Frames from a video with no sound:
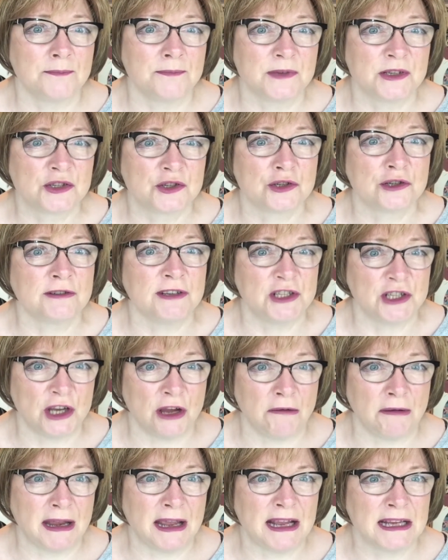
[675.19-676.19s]
storage
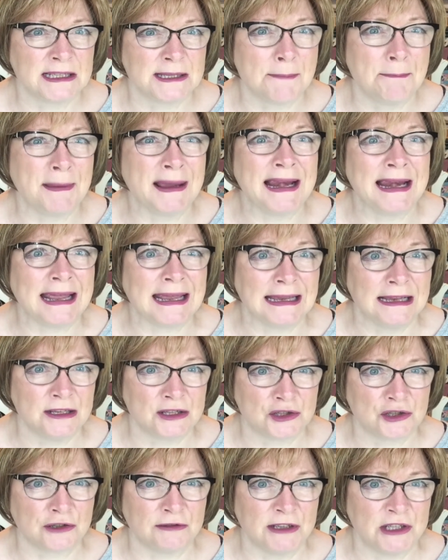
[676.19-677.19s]
unit. It's a Billy
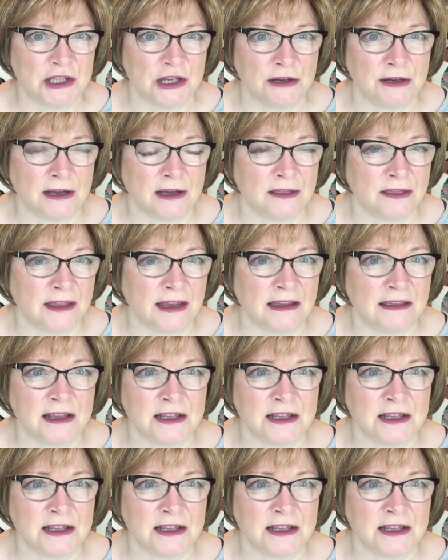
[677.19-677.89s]
storage unit, I think.